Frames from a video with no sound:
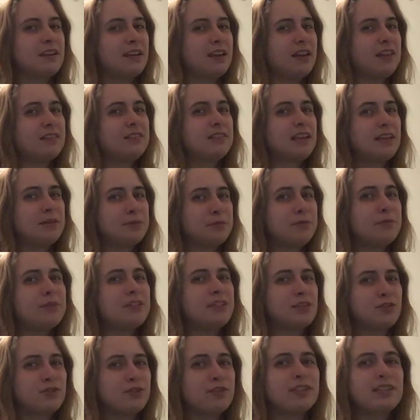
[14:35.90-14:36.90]
it was
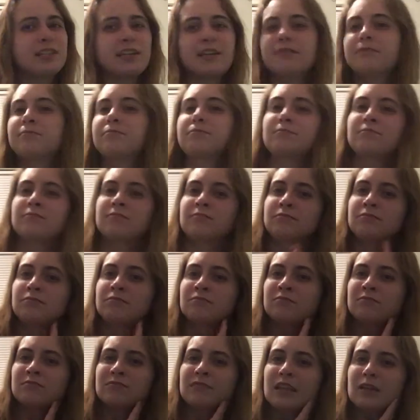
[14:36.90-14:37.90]
interesting.
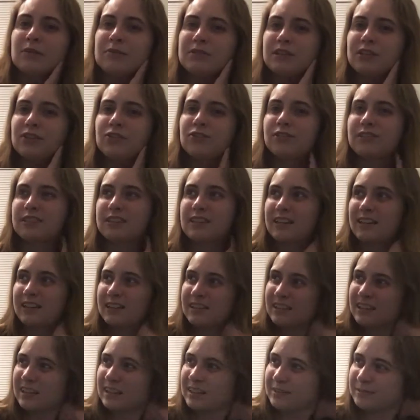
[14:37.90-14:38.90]
It was
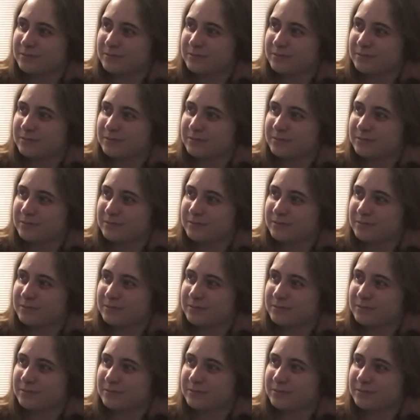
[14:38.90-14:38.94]
interesting.